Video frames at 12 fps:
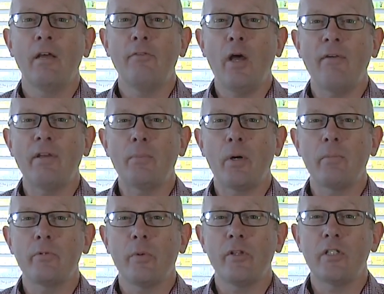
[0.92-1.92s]
If you're having
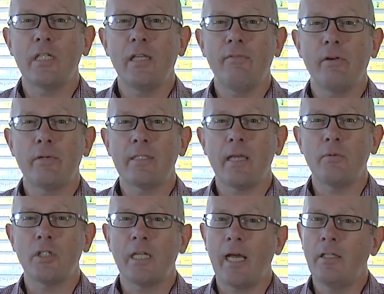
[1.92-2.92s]
problems with your TV
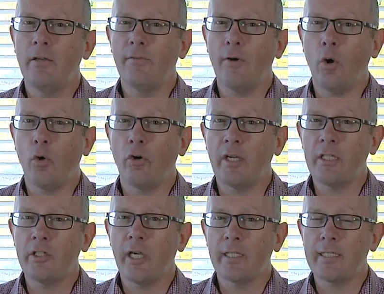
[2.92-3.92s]
reception and you've already
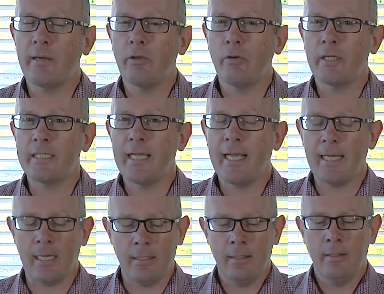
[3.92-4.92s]
checked out your
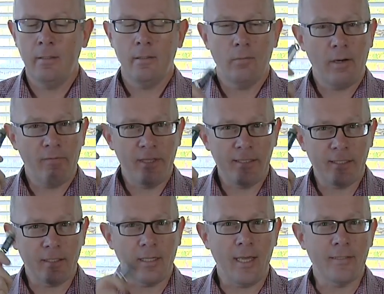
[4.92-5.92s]
antenna, one of these
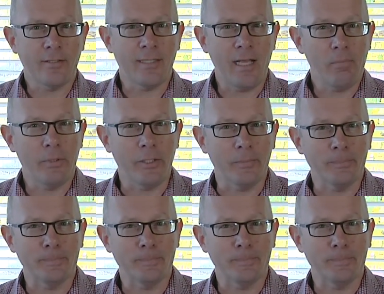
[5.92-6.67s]
little guys could help you.